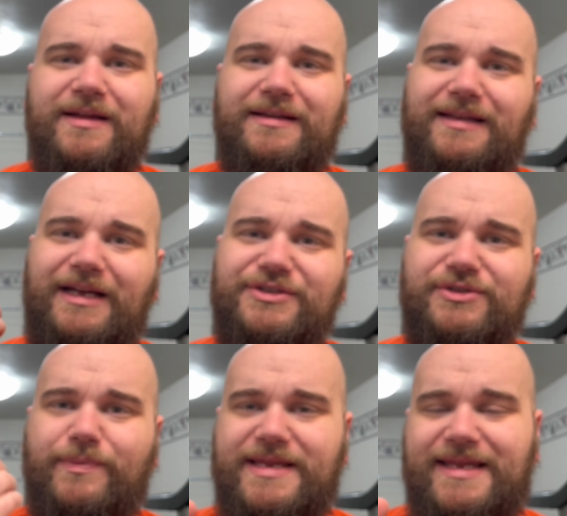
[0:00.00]
Nice
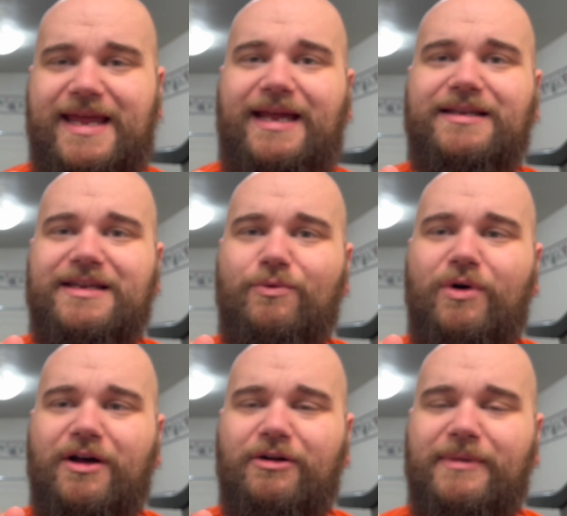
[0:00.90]
sweet candy
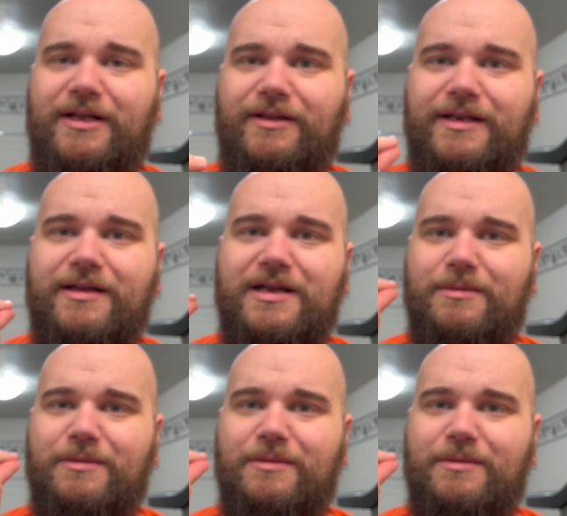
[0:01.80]
watermelon,